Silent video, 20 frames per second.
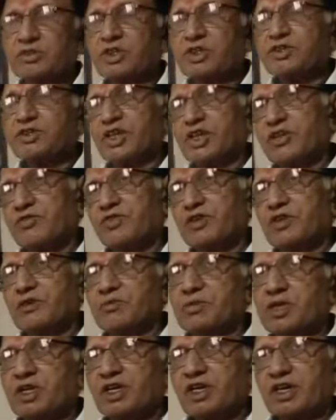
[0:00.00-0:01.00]
They will
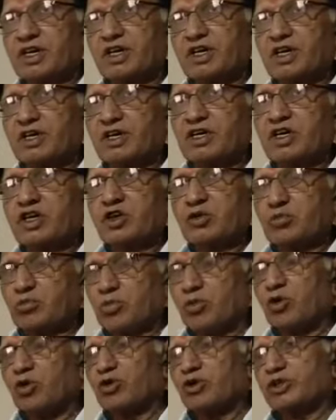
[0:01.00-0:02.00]
be learned
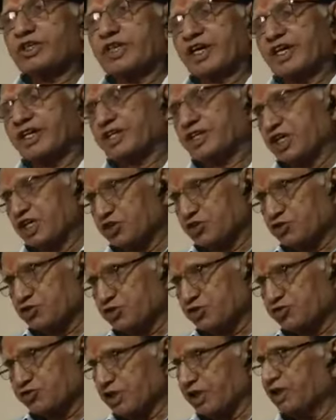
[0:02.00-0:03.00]
more than the
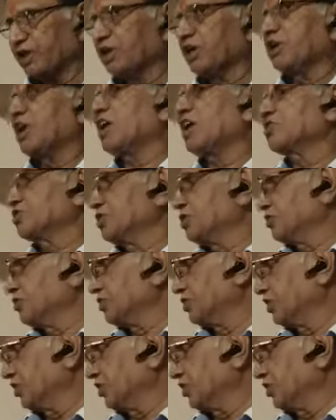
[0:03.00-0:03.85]
usual class teaching.